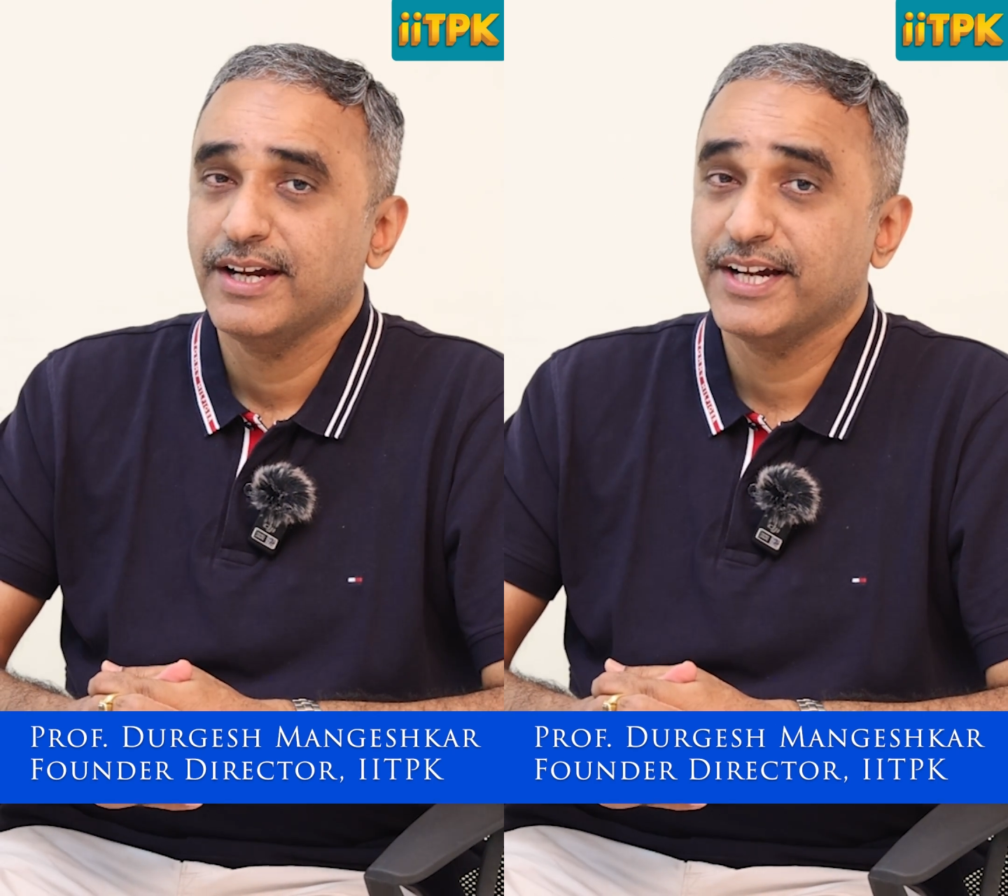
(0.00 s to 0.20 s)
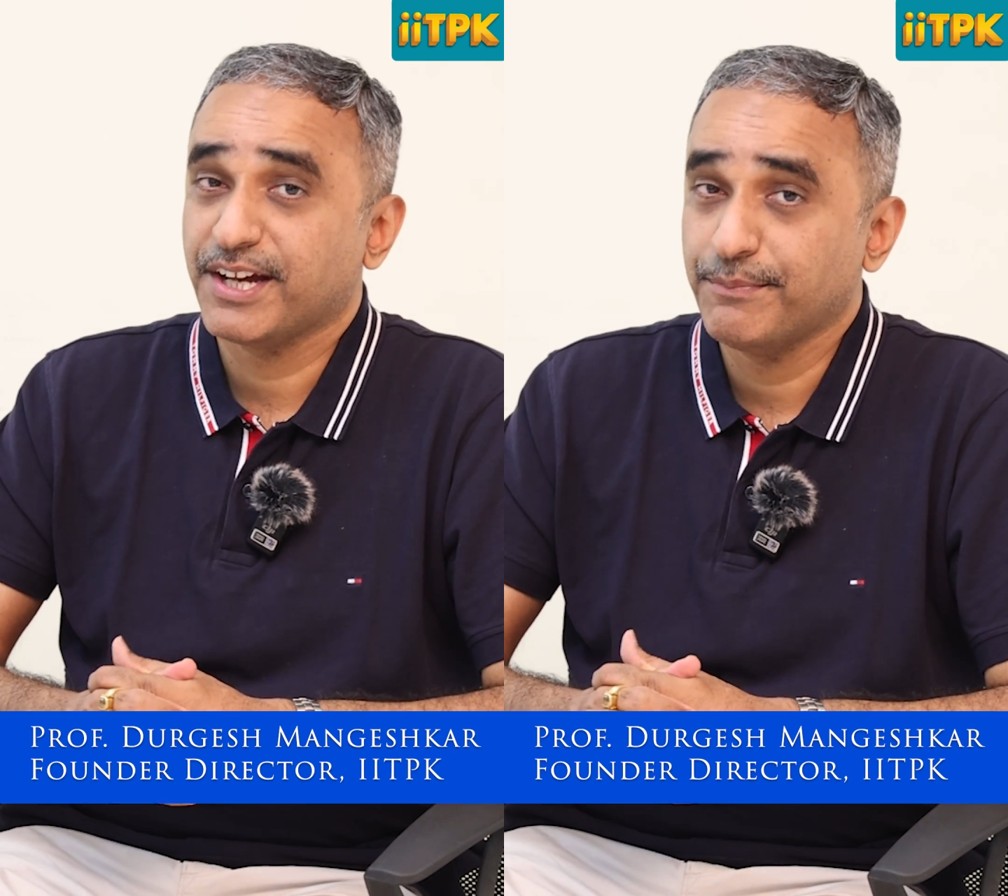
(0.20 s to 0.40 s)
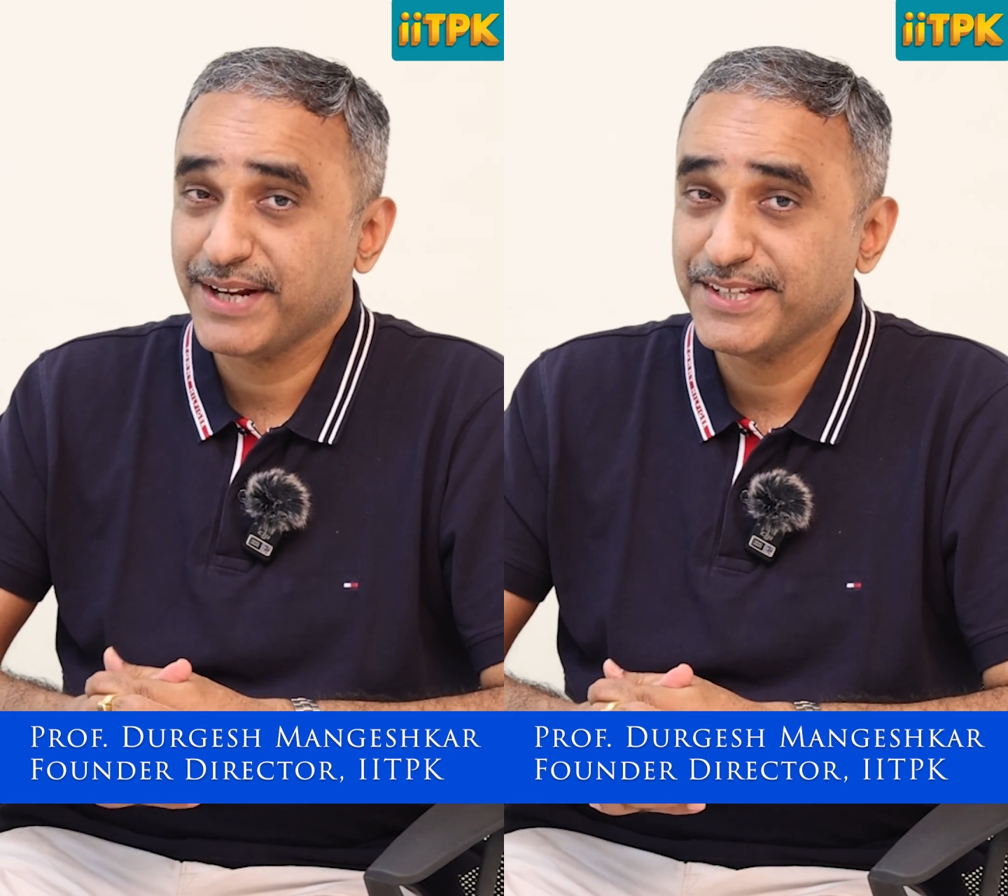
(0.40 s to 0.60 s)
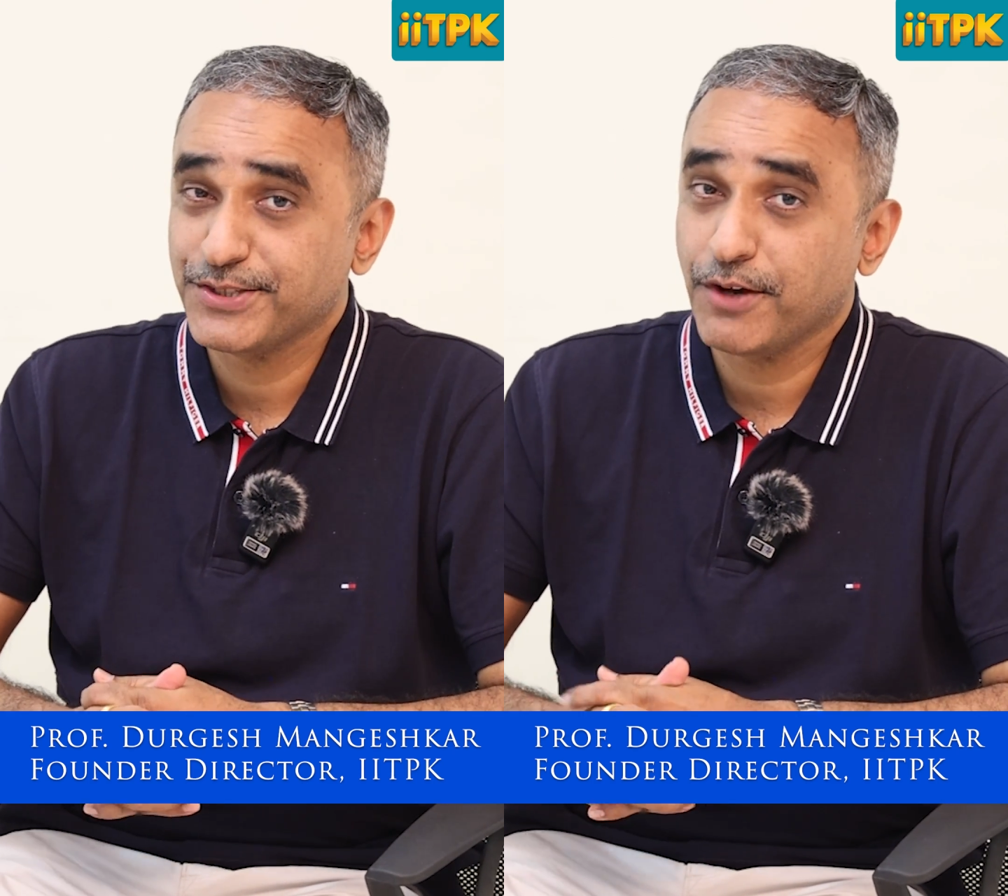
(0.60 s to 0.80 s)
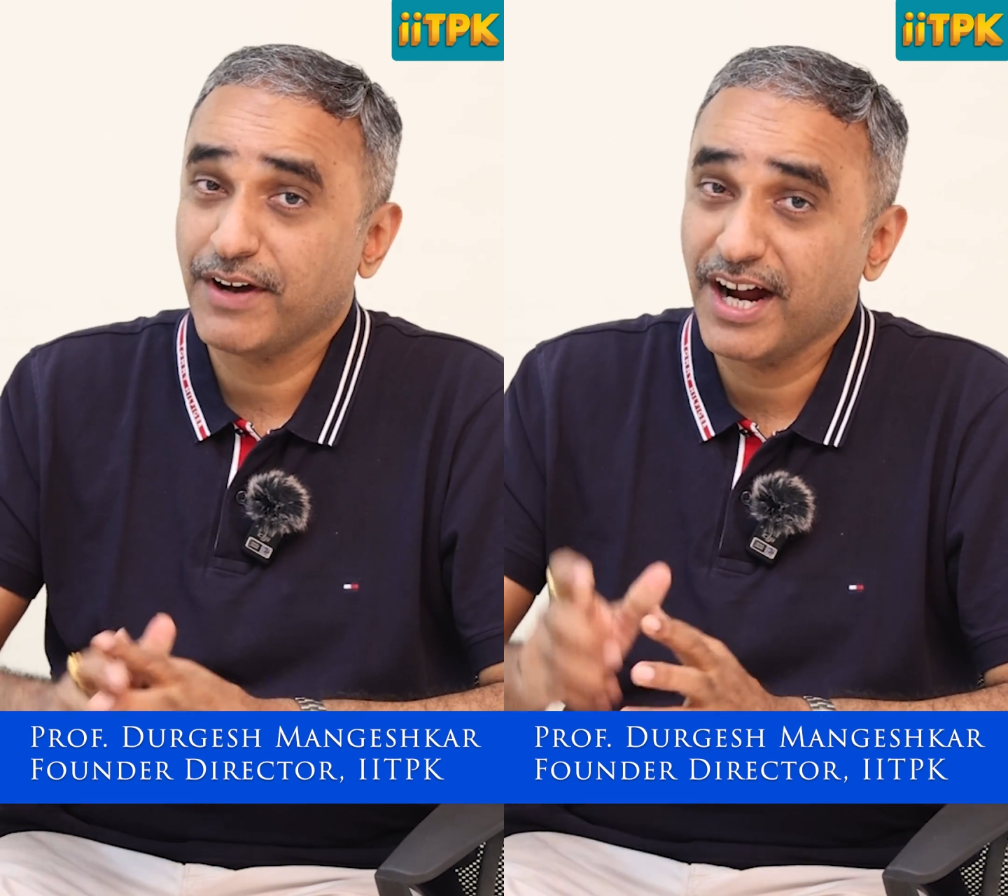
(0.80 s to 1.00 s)
It
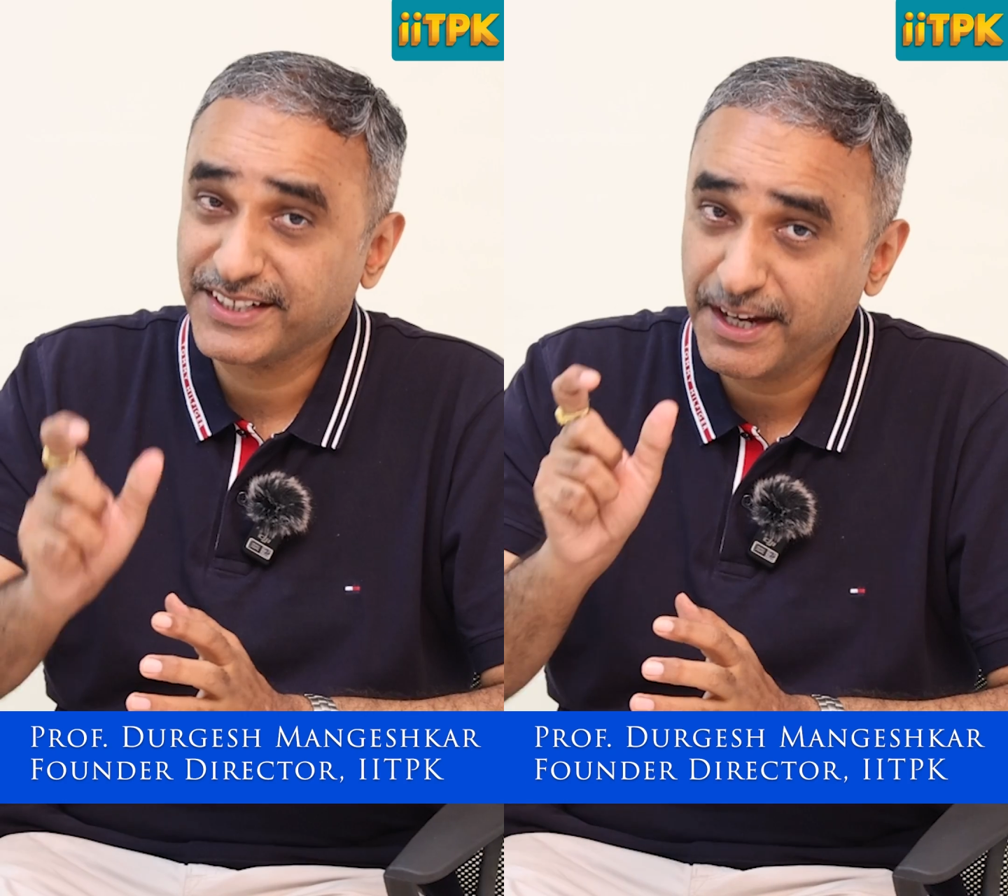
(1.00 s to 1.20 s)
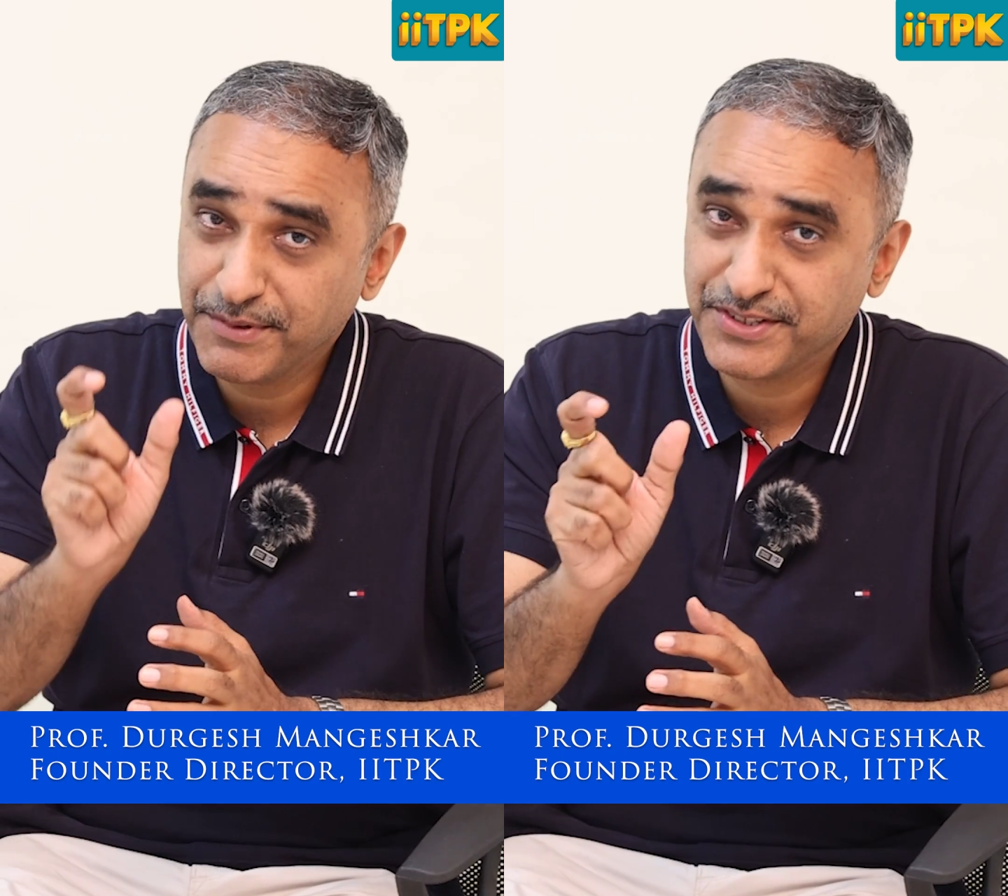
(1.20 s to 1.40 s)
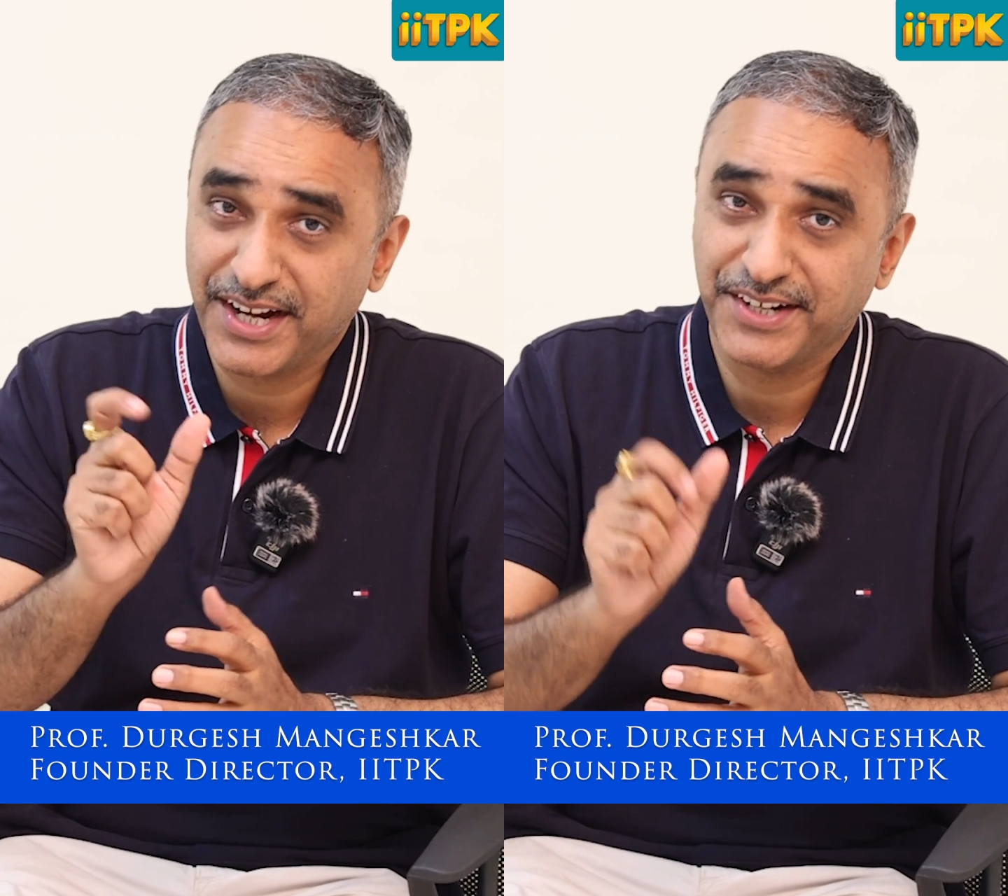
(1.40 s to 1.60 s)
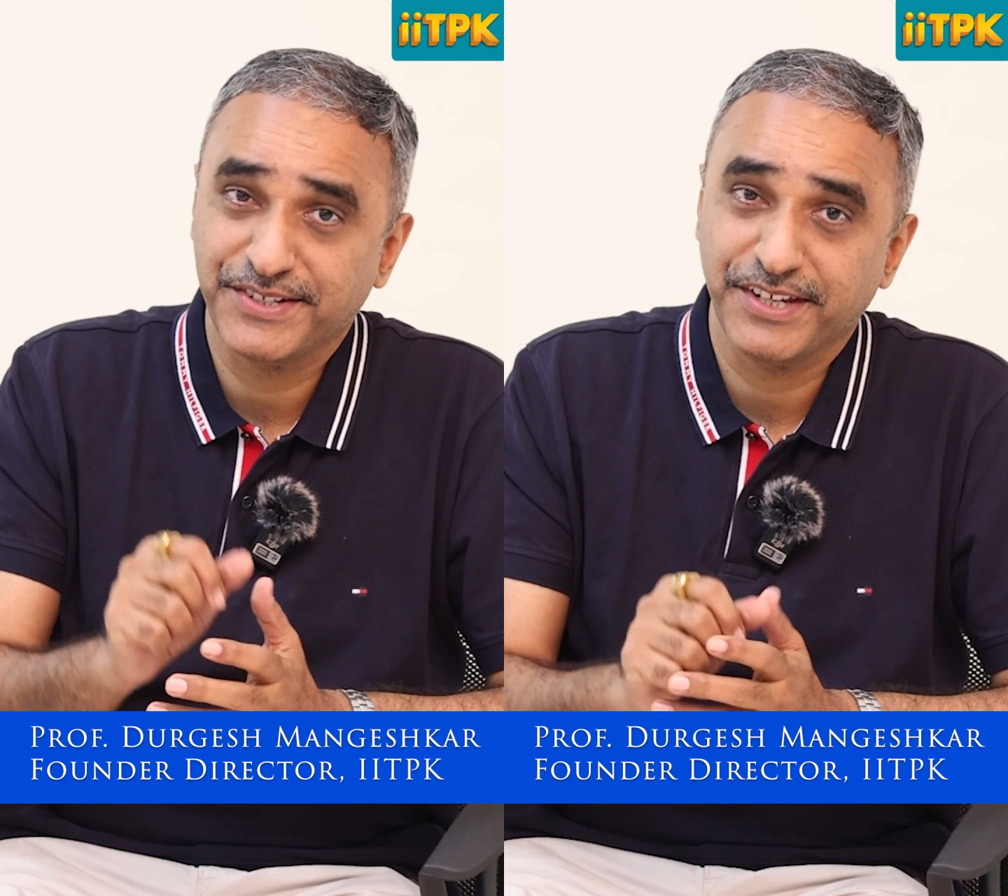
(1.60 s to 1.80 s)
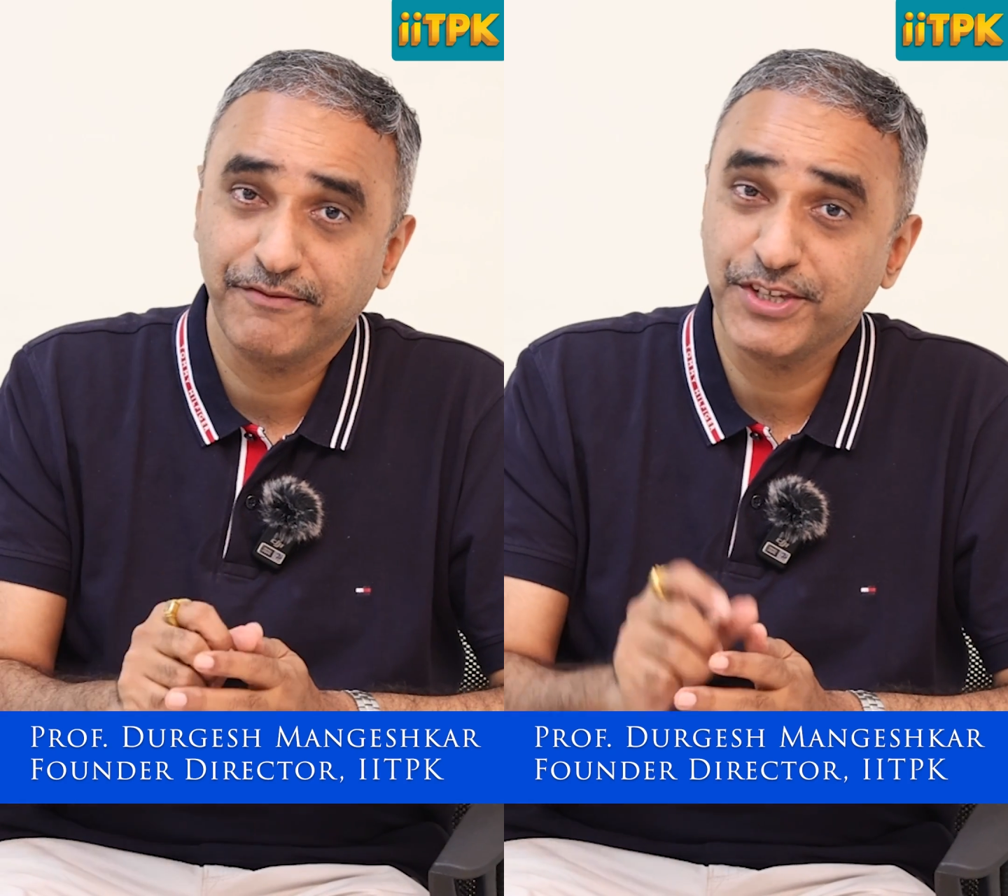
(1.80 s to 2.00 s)
comprises of attempt strategy,